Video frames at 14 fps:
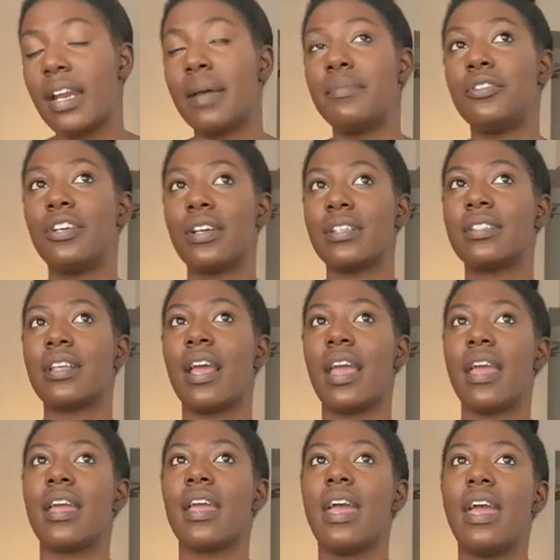I'm just
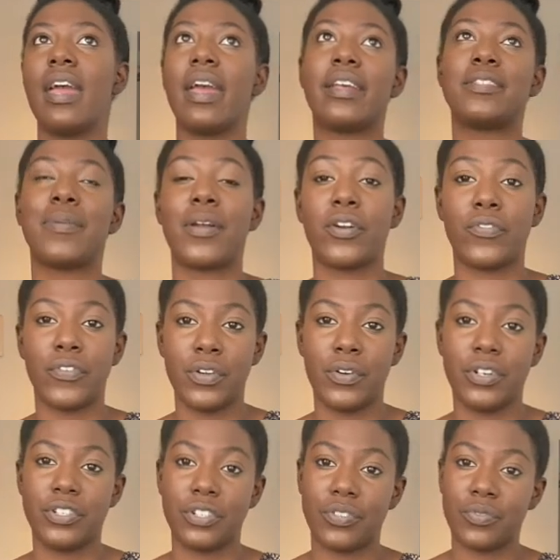saying it's better for you to
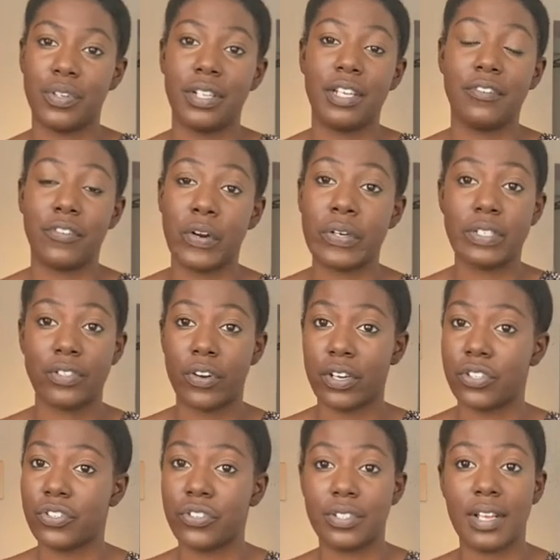just really first
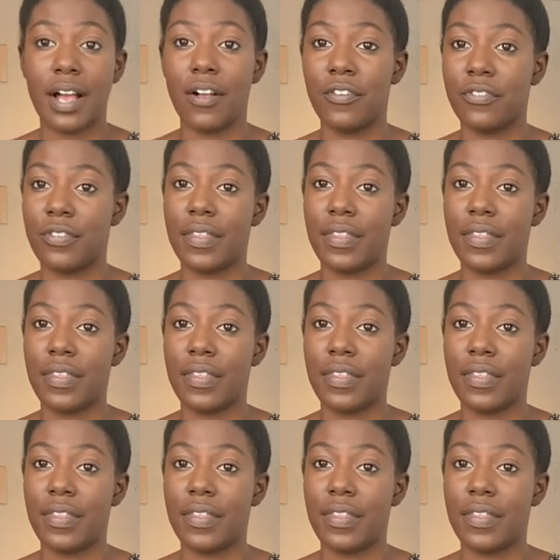trust yourself.